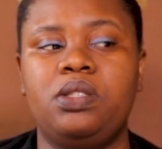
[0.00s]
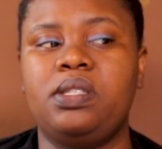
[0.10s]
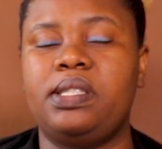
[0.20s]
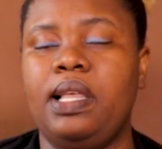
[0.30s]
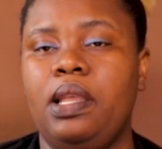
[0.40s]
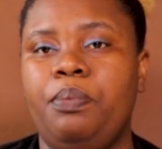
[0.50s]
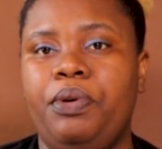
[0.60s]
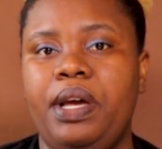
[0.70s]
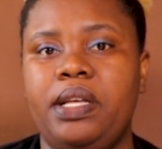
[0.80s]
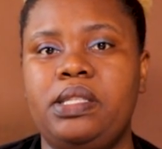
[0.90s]
to
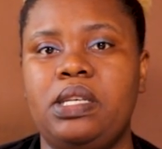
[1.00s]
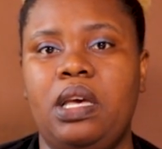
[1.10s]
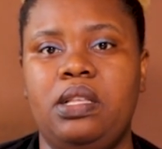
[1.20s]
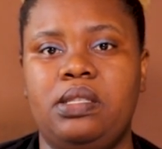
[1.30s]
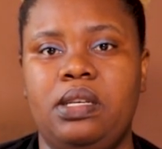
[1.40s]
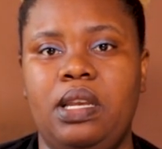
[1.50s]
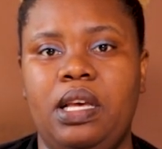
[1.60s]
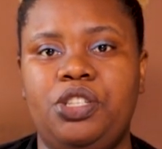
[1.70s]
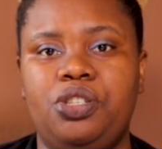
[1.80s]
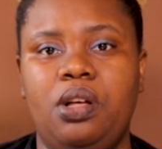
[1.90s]
celebrate
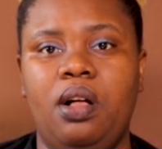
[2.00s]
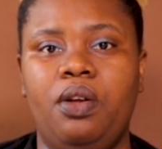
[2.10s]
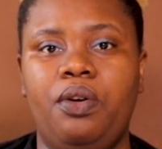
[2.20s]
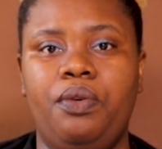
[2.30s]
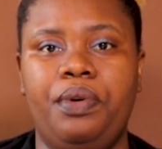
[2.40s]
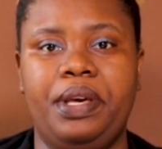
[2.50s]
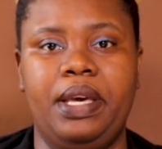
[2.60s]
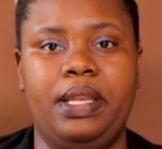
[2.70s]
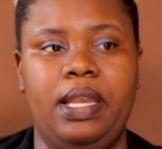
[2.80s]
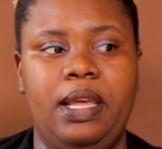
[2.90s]
International
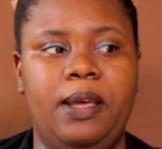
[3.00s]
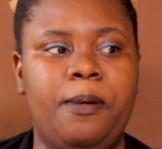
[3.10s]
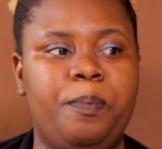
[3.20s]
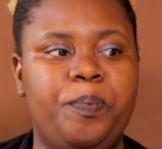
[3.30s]
Reggae Day.